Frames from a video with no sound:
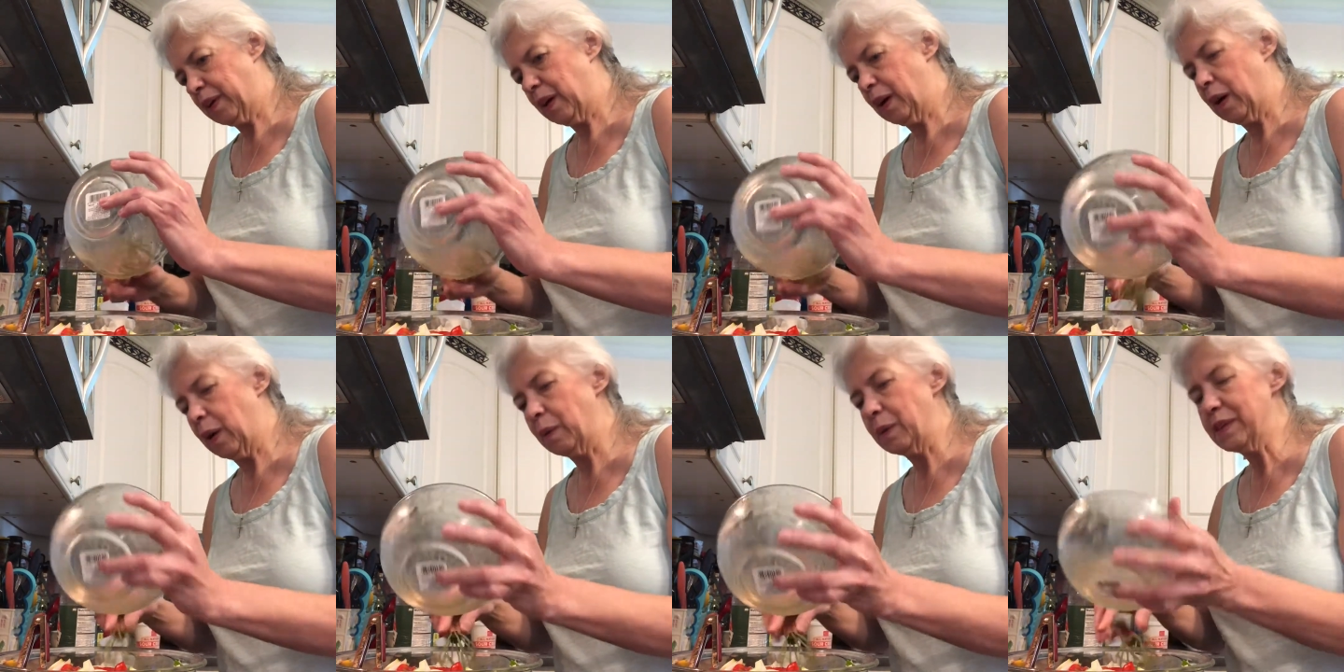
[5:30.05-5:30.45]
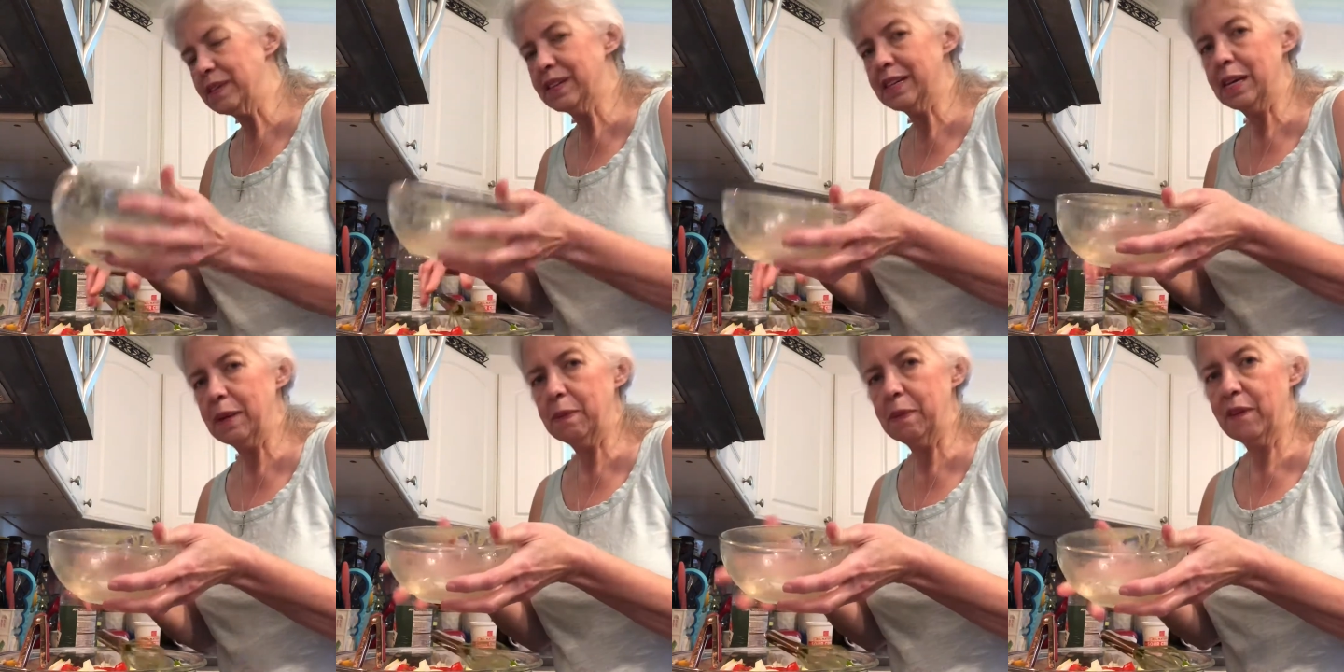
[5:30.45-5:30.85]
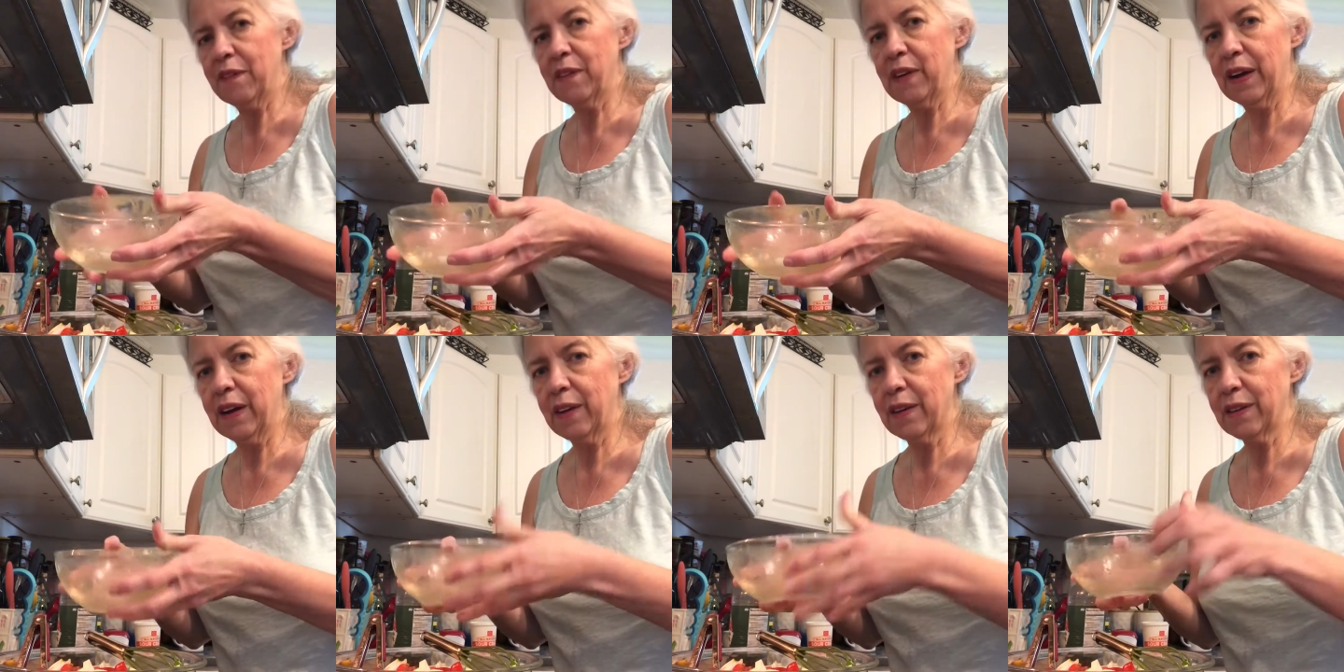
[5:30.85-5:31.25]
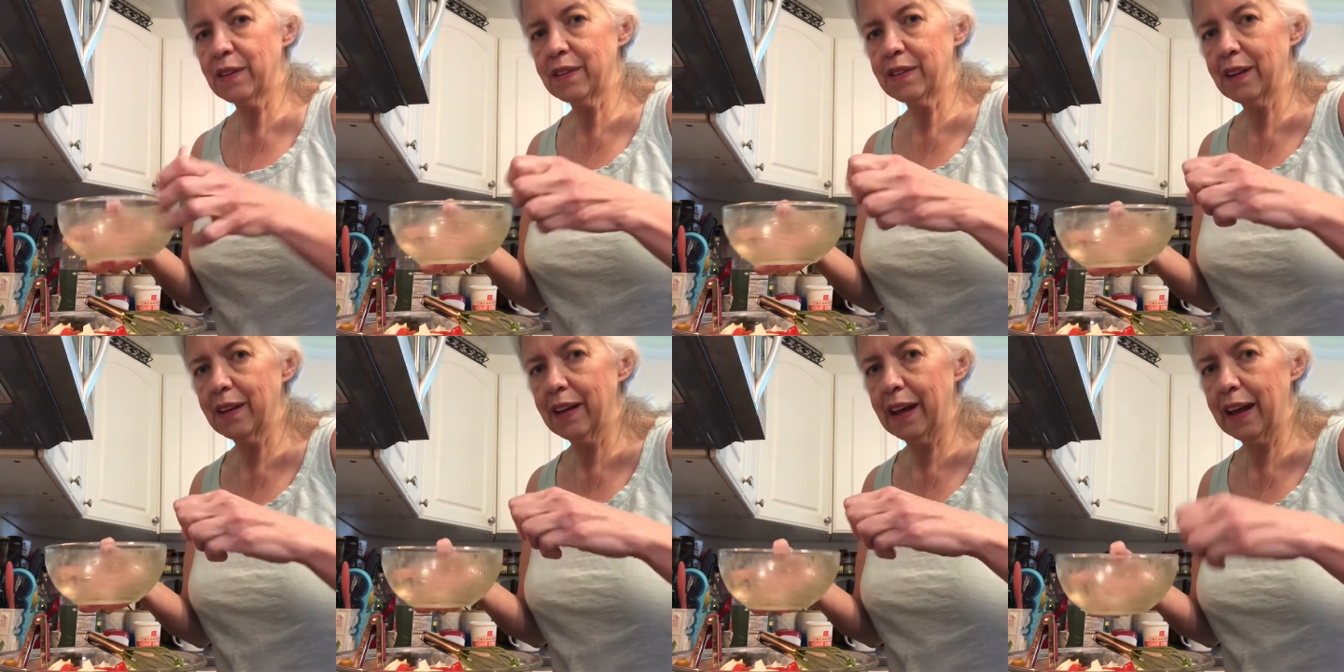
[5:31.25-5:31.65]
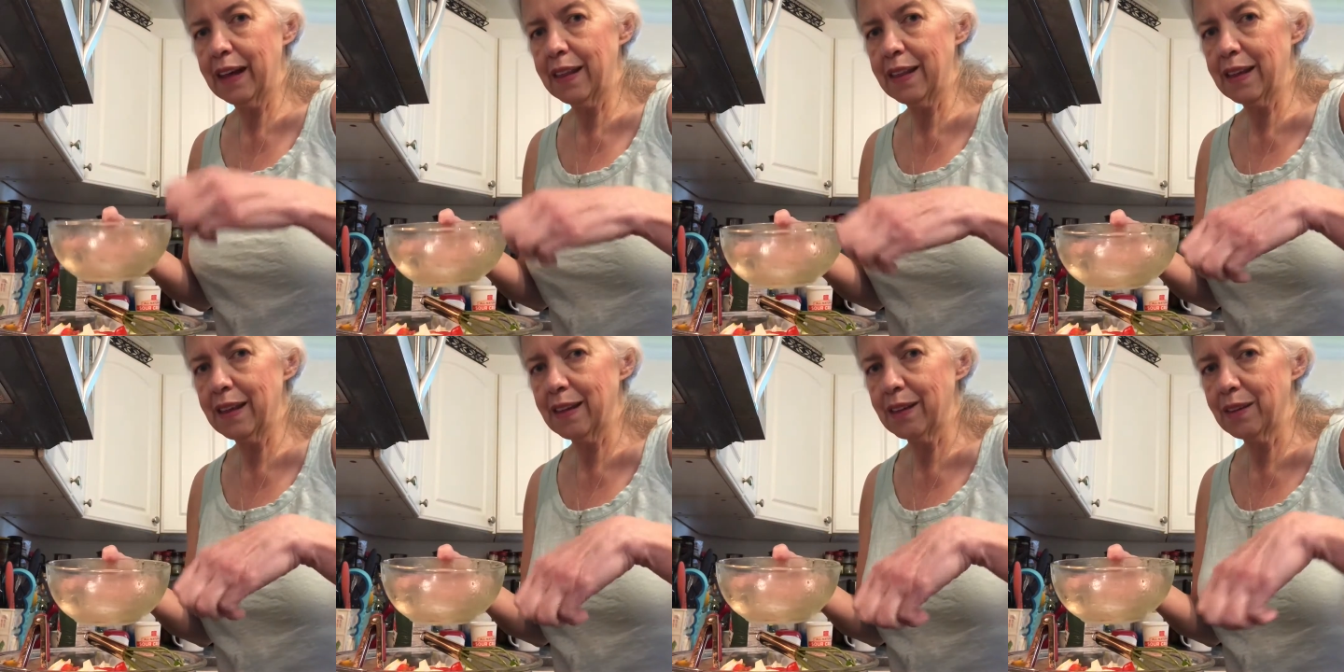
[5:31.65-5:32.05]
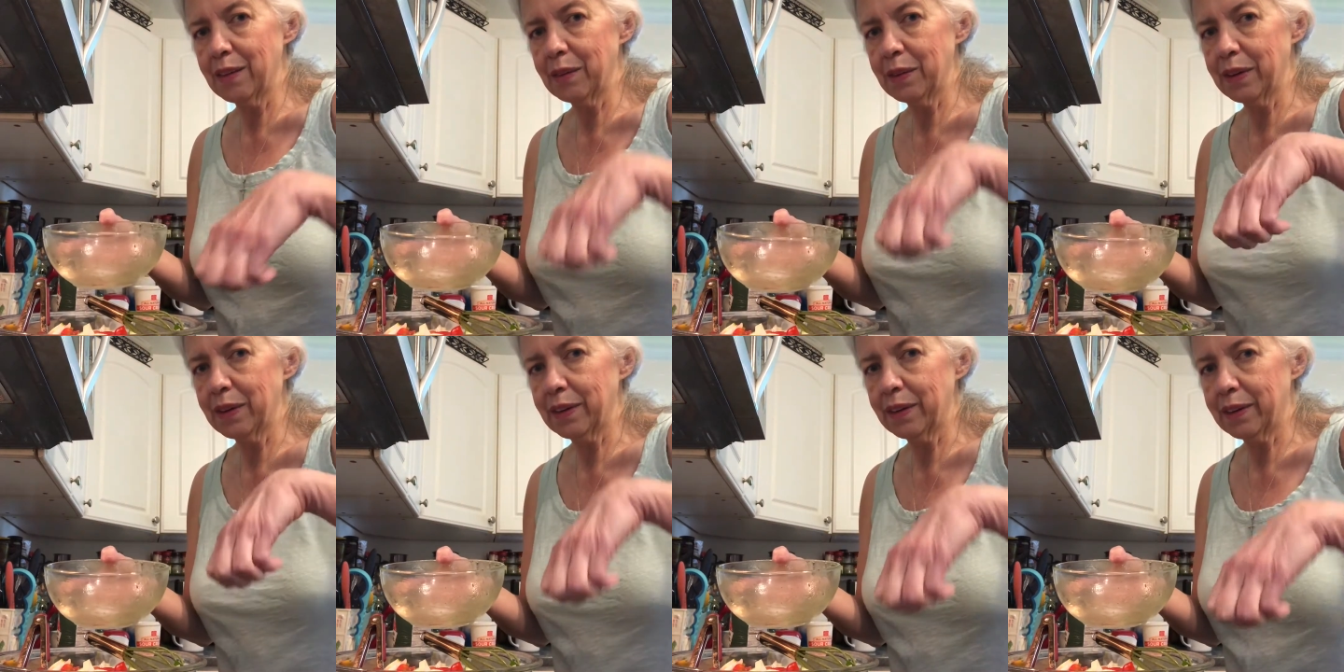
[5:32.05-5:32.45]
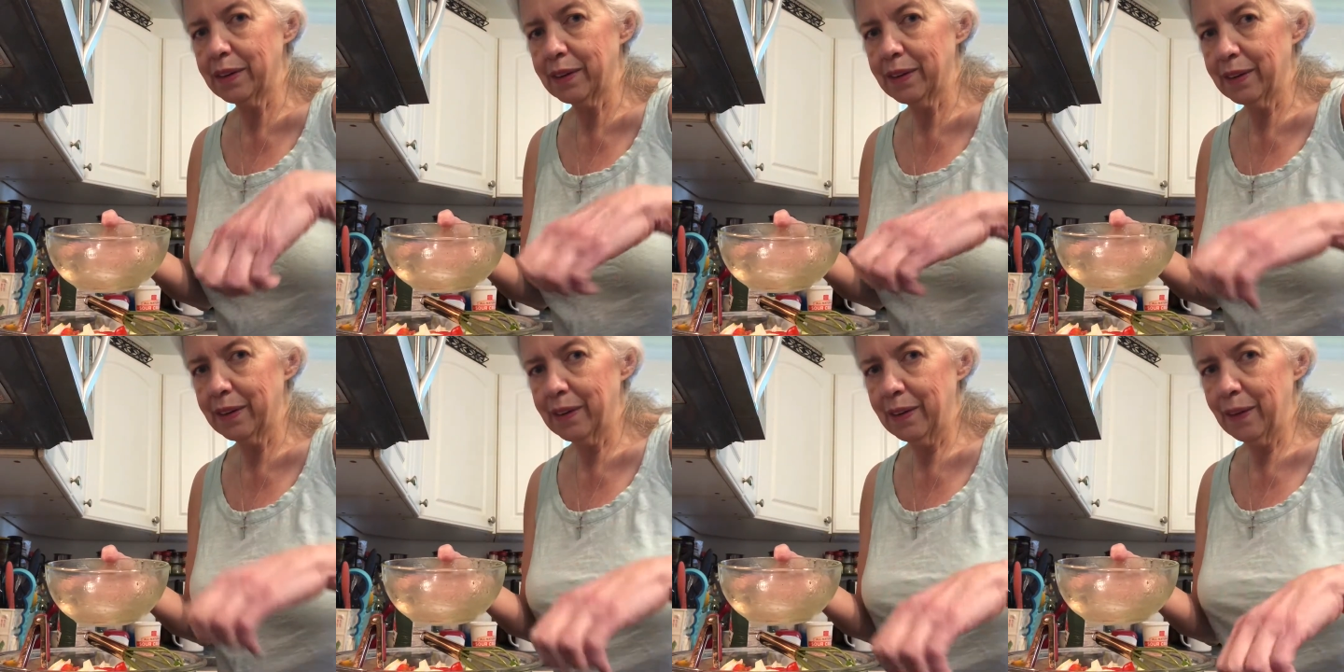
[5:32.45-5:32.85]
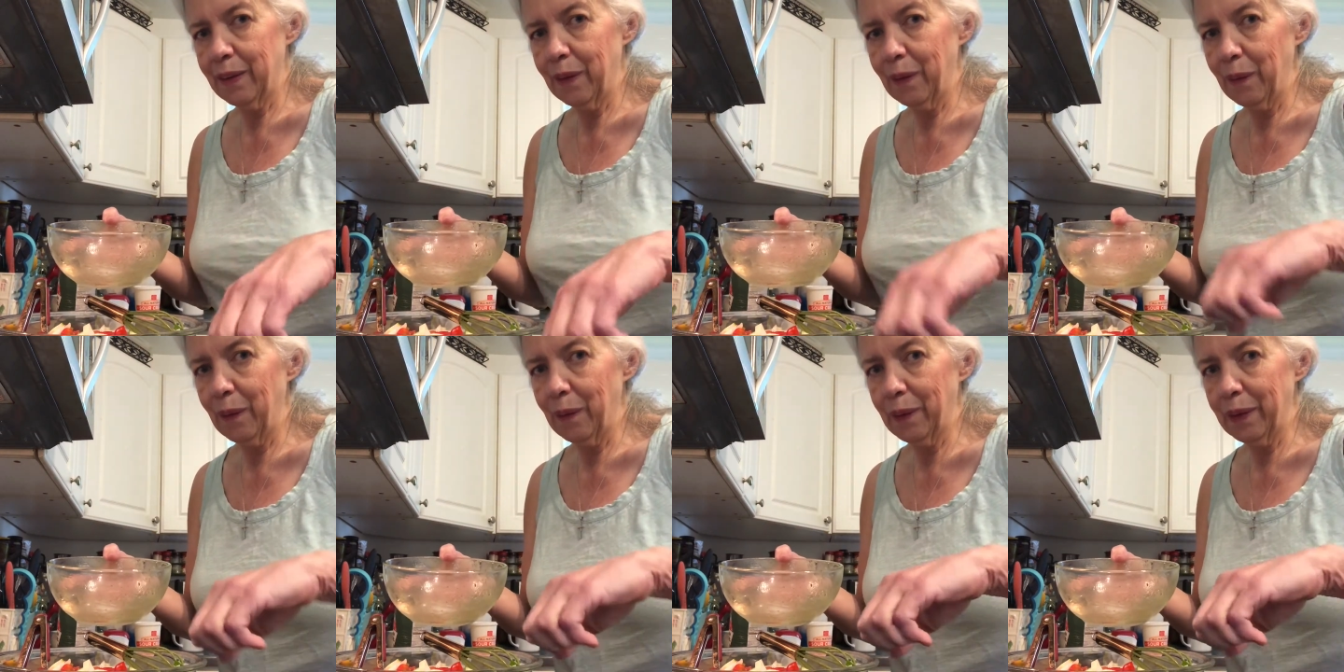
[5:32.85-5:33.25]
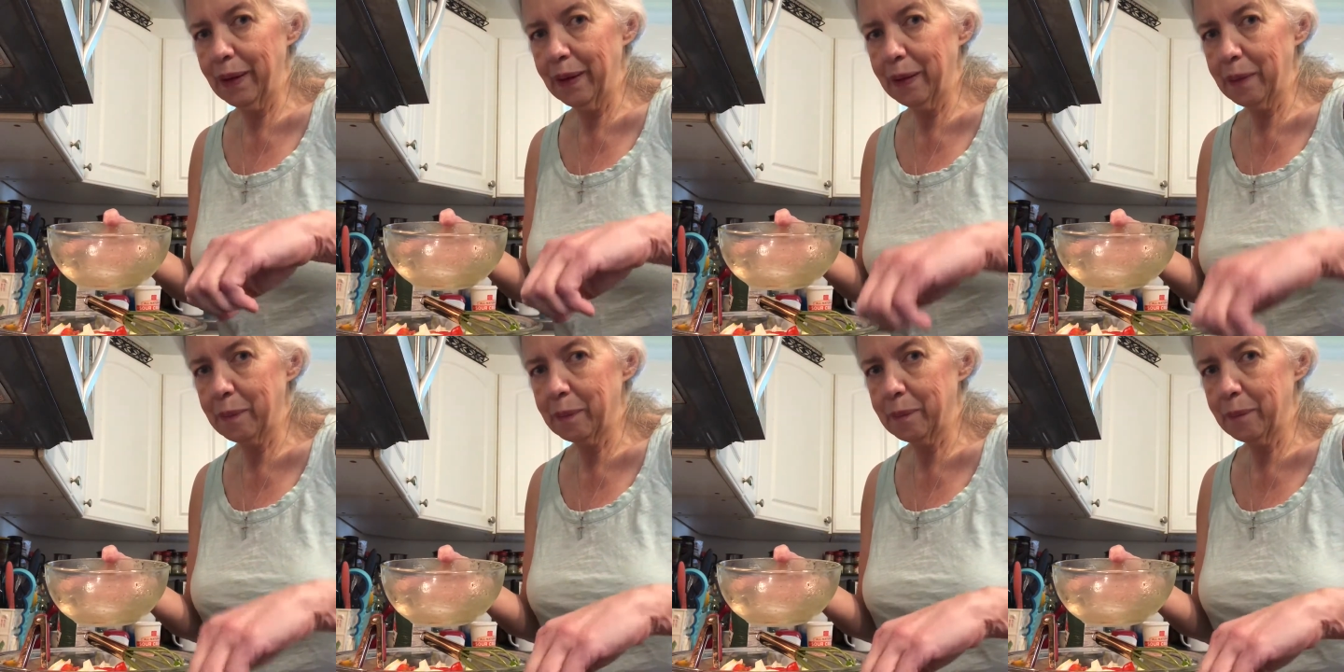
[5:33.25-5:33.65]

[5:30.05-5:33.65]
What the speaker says: Always keep your fingers like this when you're holding the